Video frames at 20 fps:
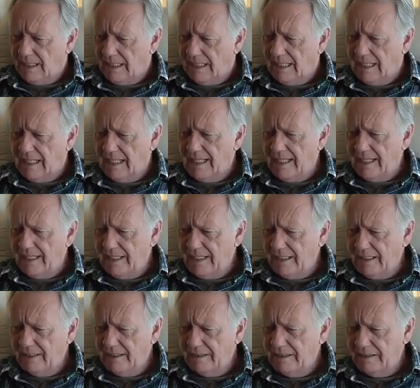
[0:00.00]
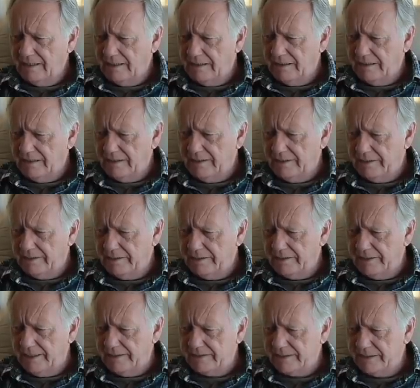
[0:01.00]
I, uh,
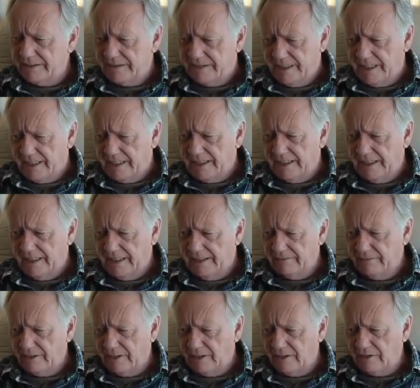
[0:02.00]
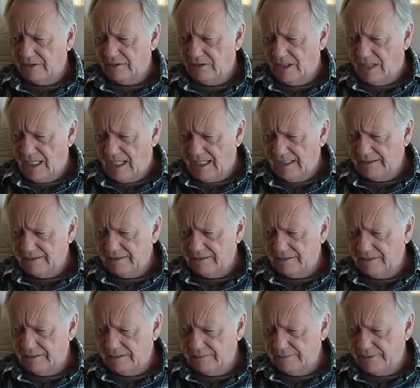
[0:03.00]
as I said, have a lot
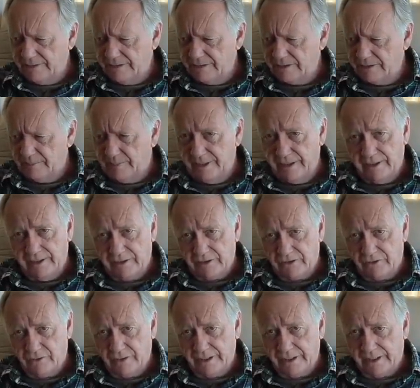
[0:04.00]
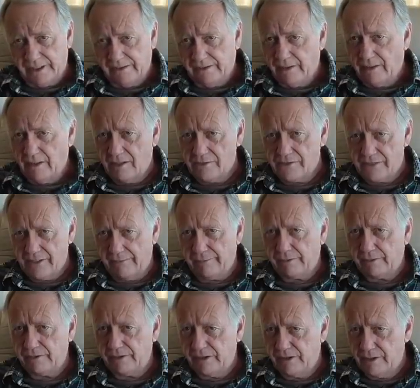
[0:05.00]
of experience drinking. There are
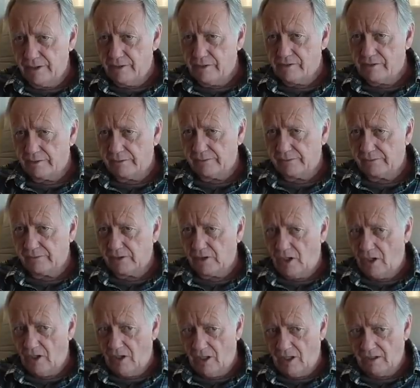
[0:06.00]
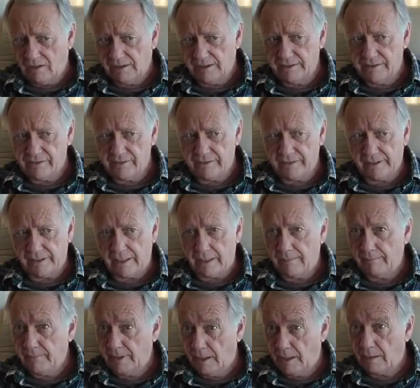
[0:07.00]
several years of college that
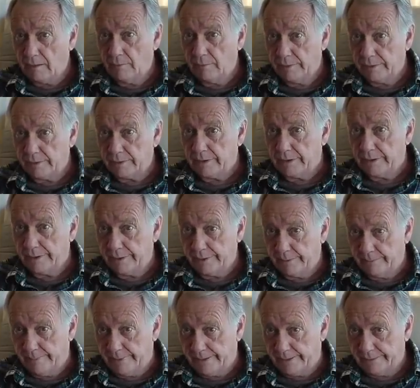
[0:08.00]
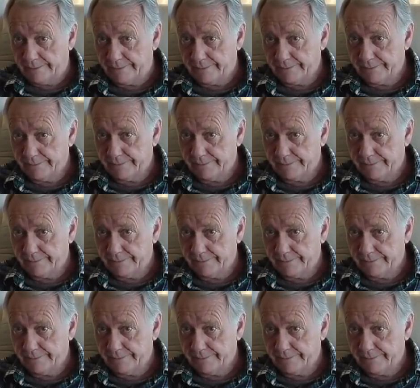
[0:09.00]
I'm not real clear about.